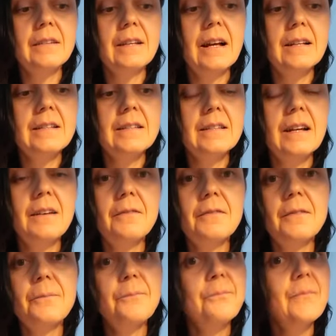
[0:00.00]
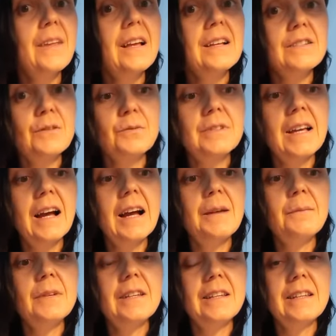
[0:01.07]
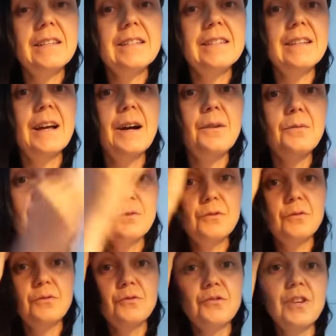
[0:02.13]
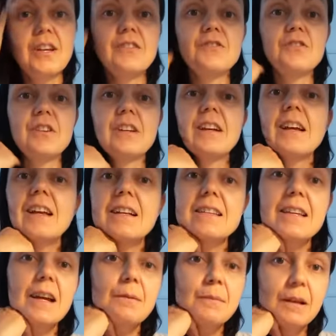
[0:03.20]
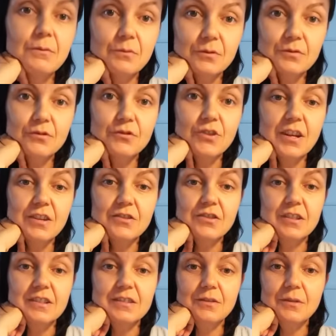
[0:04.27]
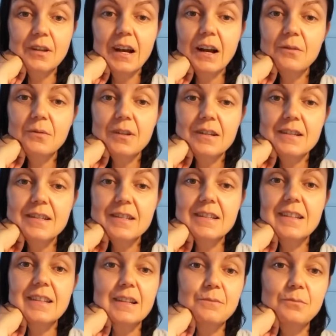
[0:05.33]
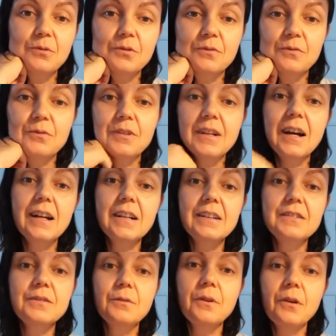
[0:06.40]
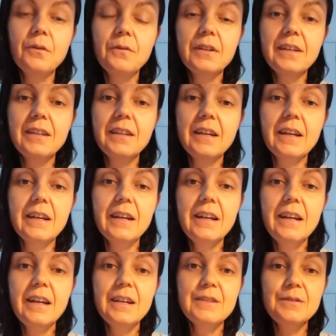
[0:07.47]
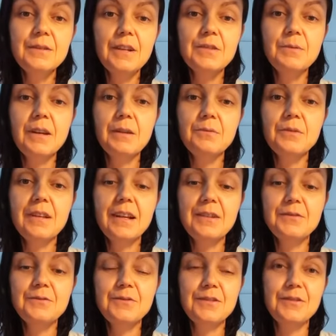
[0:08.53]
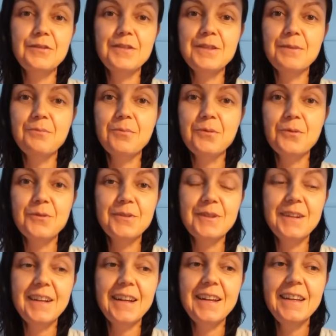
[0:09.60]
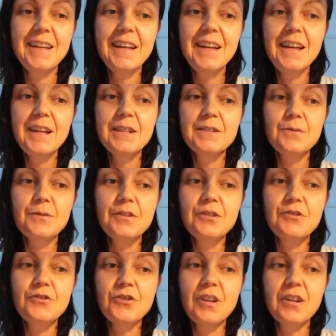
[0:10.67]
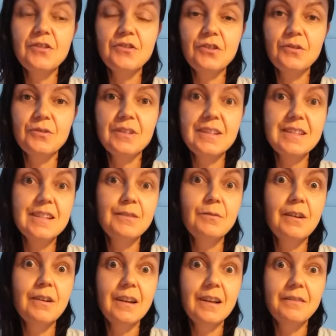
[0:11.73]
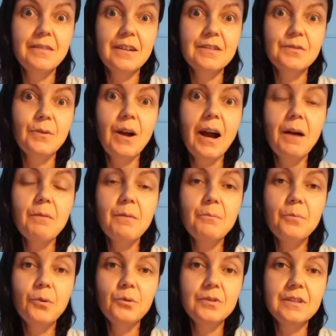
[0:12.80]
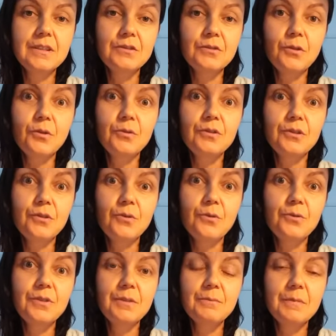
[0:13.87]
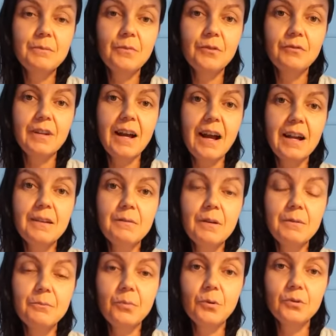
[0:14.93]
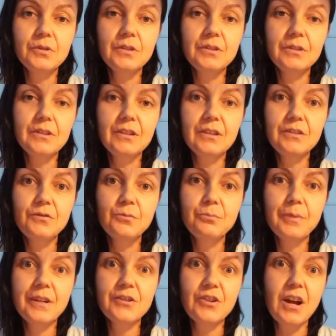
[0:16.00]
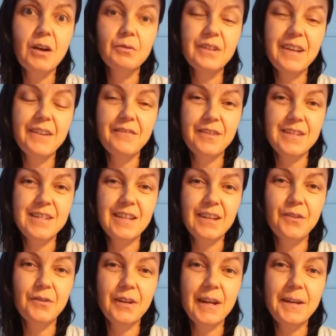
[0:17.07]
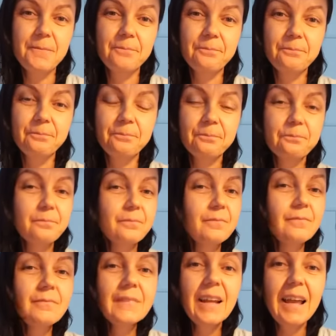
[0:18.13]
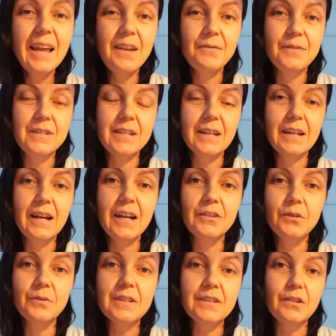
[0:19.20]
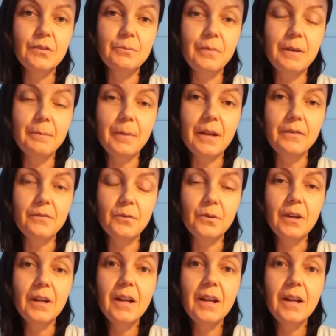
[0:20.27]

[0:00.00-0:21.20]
that stuff. So time is now to changing. Time now is changing. So how you can see that beautiful card? So over here. So that's why I would like to just only support. Okay. So it's changing on the cellular level. So our body is holding all the memory. Our body need to purge out everything. Okay everything. I know that's going to be a painful,